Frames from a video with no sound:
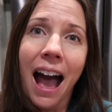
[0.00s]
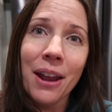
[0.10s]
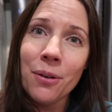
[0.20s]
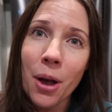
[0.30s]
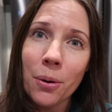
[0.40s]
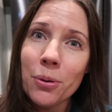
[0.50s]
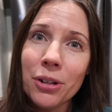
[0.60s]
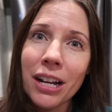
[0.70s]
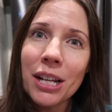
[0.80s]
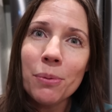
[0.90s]
I don't know, who do
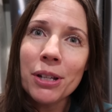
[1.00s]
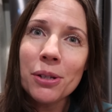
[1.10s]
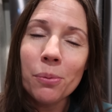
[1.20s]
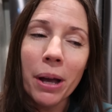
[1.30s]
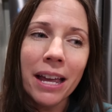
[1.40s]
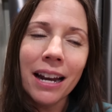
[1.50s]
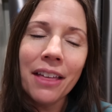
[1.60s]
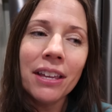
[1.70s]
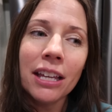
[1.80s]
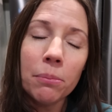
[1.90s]
you guys want to win? I
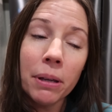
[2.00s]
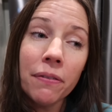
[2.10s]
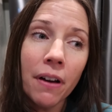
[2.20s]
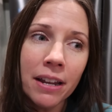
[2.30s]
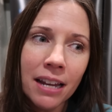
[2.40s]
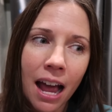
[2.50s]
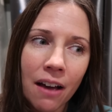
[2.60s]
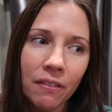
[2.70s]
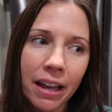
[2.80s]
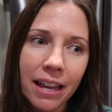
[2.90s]
think it'll be fun to
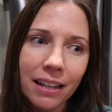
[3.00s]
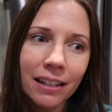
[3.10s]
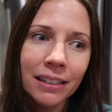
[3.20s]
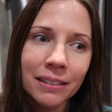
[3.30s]
have like